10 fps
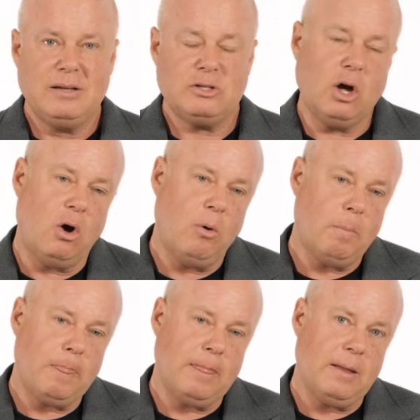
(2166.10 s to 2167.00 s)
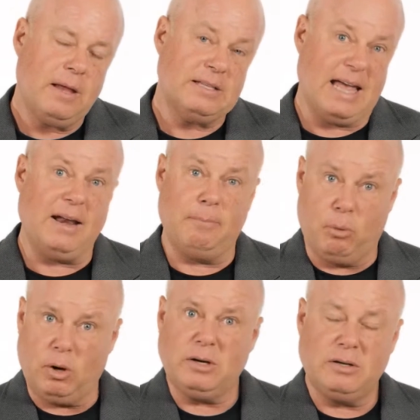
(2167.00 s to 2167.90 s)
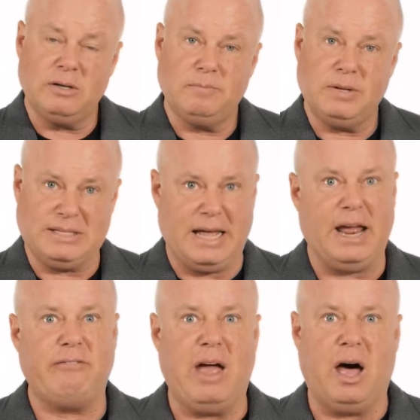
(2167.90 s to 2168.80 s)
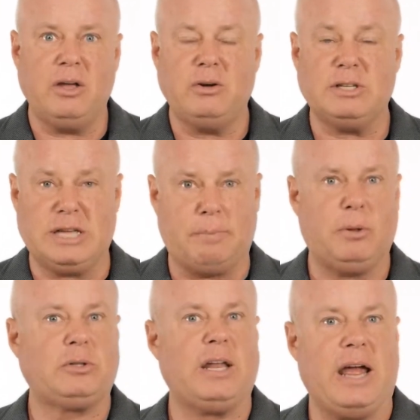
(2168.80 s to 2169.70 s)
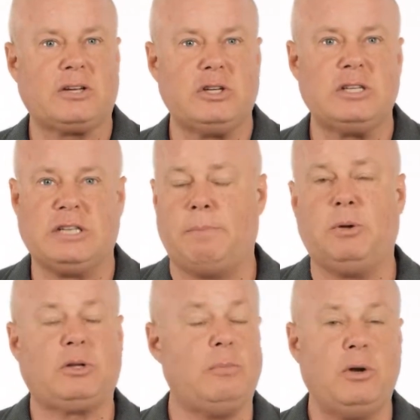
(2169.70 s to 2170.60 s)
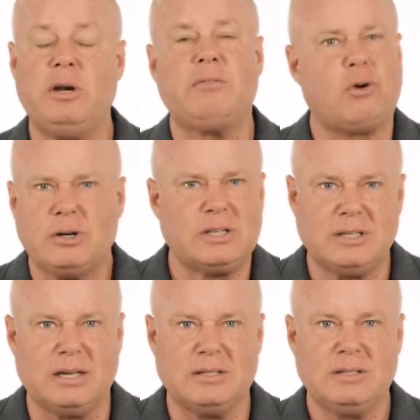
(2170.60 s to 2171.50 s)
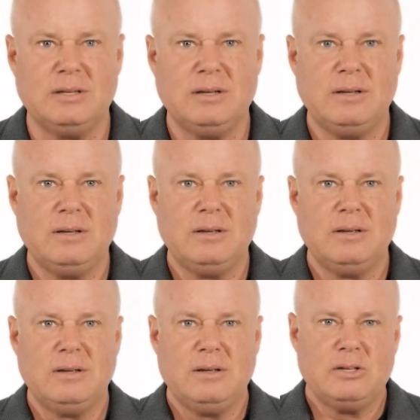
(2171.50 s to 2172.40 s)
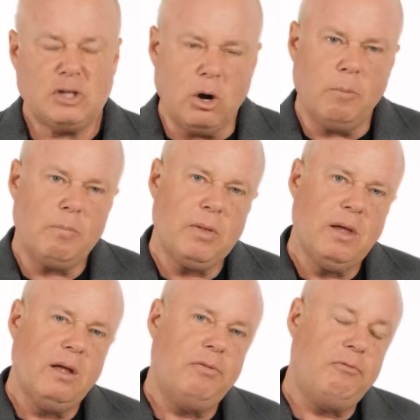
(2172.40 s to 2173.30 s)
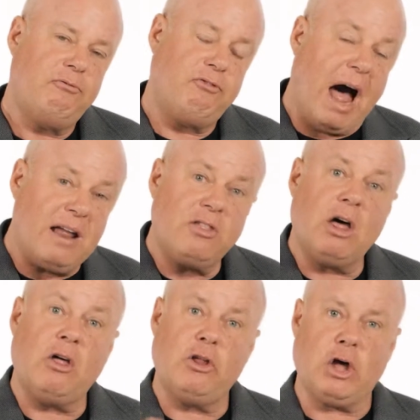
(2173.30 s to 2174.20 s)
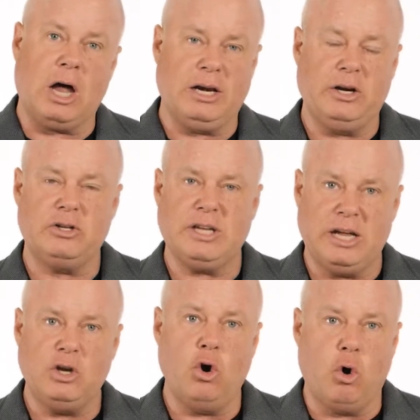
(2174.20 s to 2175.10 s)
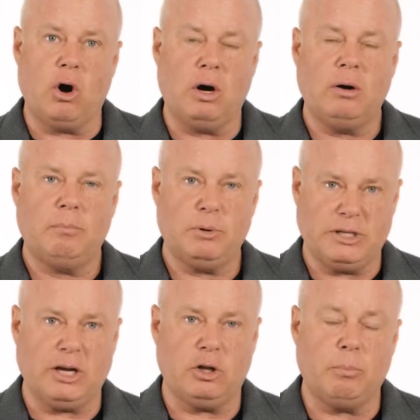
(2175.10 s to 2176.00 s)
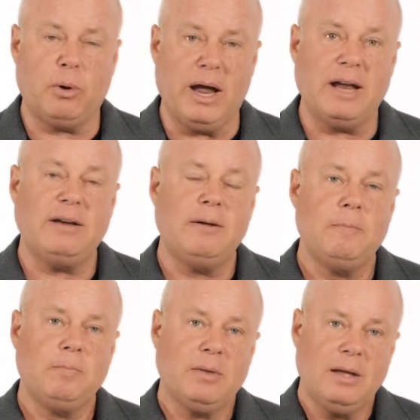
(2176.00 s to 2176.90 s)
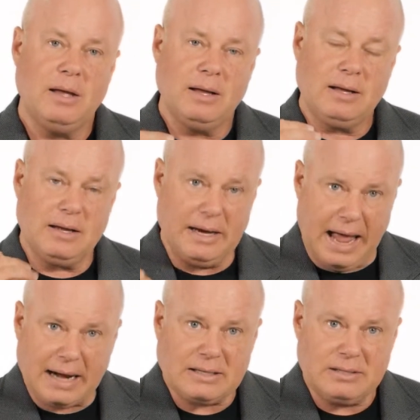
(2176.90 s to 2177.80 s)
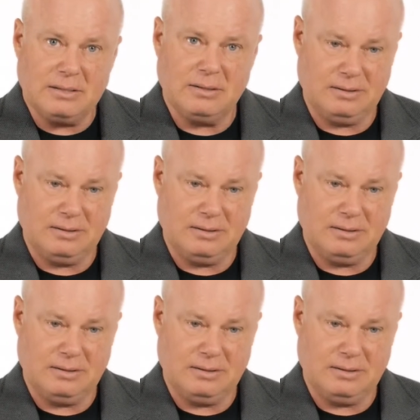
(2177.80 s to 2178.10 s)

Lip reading: So is that important? Does that add value? Does that build connection? Does that build community? Of course it does. So find the other thought leaders in your particular brand, connect,